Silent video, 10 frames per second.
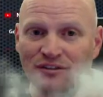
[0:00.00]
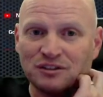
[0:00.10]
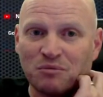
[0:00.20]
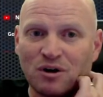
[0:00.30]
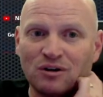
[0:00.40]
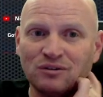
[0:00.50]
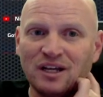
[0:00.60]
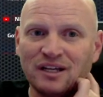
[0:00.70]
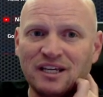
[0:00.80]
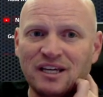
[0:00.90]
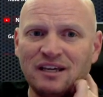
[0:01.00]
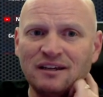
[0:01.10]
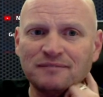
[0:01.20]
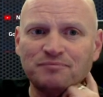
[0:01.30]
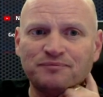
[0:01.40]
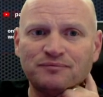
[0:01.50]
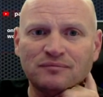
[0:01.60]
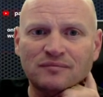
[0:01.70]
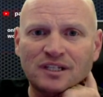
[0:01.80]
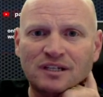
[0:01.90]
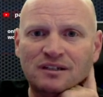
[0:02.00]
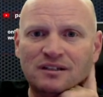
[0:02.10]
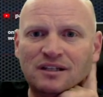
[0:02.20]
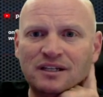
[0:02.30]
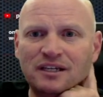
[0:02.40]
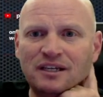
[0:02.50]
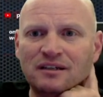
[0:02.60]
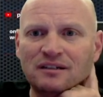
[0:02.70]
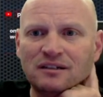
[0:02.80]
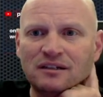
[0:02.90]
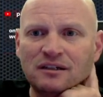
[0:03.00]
installed tomorrow. Lucky. Lucky.